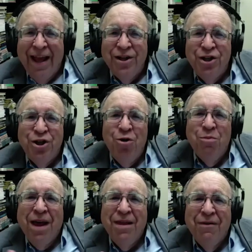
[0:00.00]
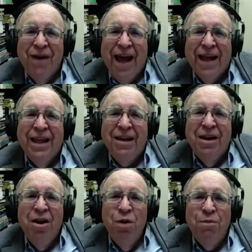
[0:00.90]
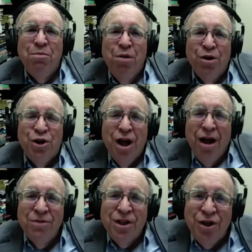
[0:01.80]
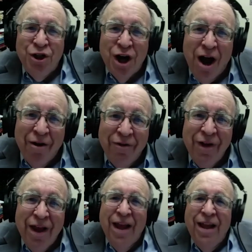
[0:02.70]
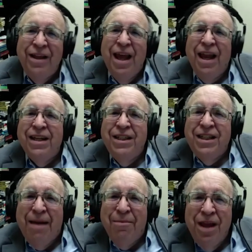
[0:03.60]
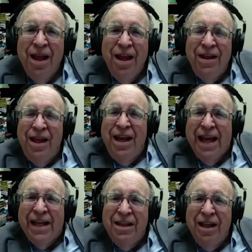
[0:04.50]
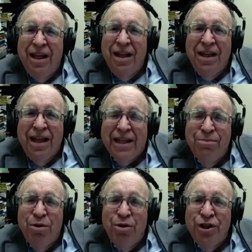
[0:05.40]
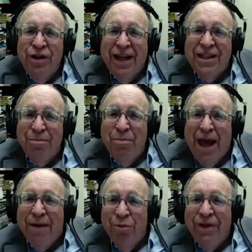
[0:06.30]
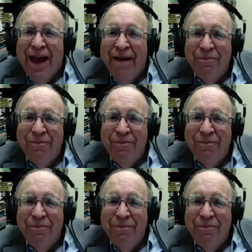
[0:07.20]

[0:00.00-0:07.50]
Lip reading: as shown by the fact that when push comes to shove, they'll accept the next person that's in bed with them.